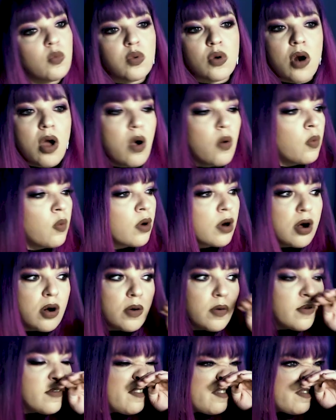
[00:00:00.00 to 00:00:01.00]

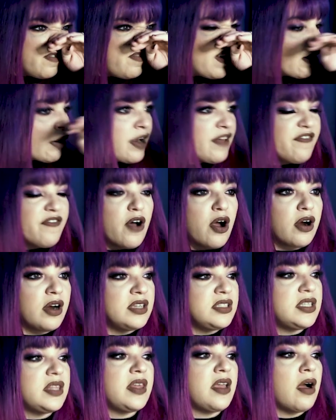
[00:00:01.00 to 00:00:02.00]
We're very
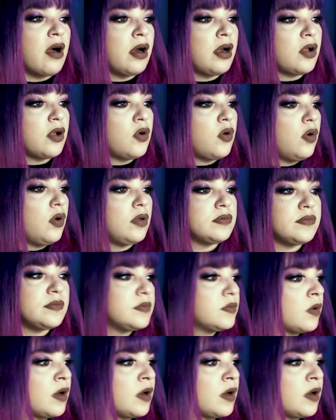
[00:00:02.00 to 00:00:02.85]
far into the article.